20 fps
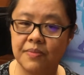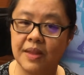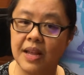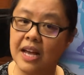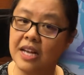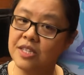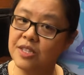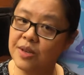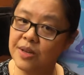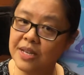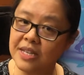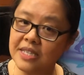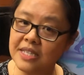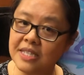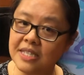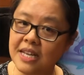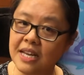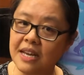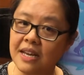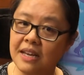As you can
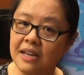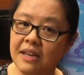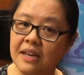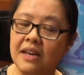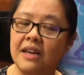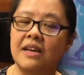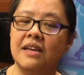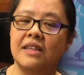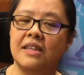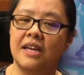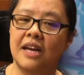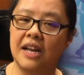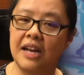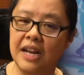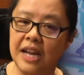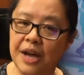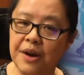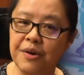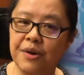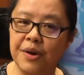see, the
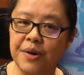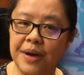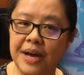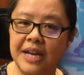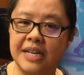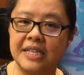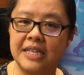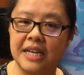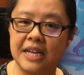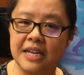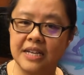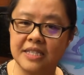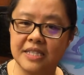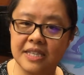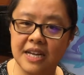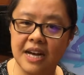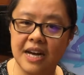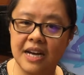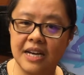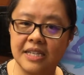allegro ending
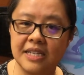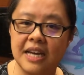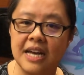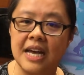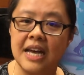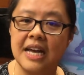aside,